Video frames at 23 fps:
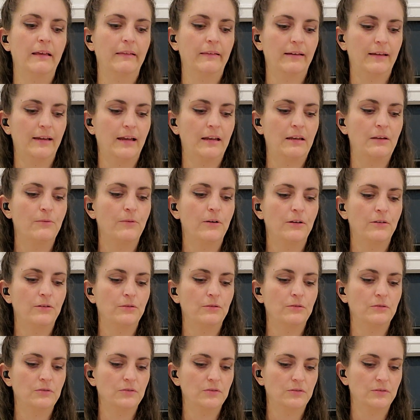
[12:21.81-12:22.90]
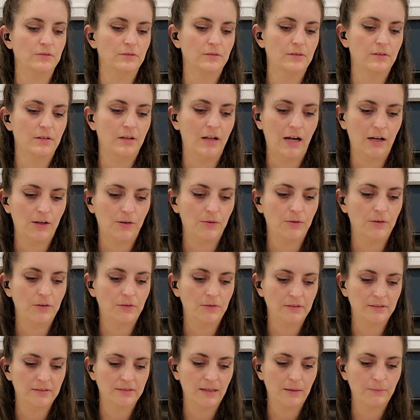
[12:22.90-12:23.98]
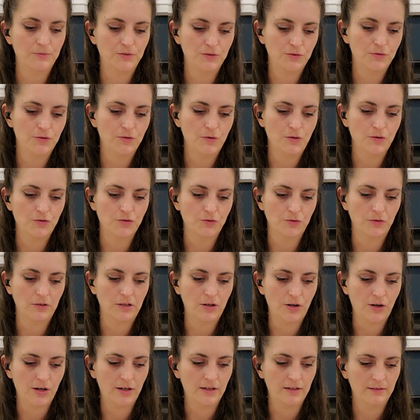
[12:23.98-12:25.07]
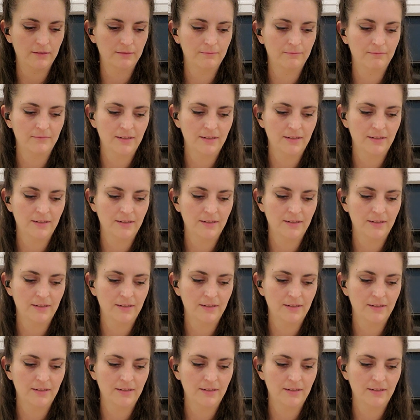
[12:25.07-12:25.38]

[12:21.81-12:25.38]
Like anyone who's not going to accept you, who you truly are,